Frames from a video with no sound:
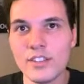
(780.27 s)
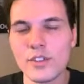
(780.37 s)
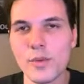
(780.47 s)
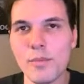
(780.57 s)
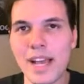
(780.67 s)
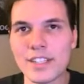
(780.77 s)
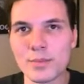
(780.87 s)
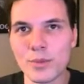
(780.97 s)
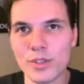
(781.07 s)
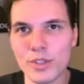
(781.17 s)
to match
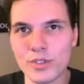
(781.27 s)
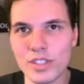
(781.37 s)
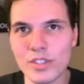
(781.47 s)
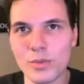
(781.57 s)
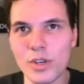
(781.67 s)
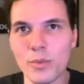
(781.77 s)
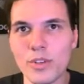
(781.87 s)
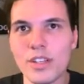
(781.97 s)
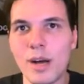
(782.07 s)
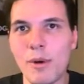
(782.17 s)
more closely to what
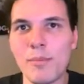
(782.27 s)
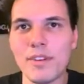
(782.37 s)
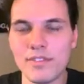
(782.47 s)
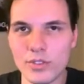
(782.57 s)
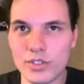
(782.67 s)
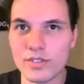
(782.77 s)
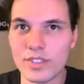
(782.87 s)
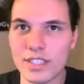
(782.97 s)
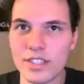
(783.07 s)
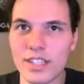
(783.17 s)
would come up in future
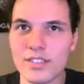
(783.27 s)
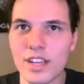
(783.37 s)
franchise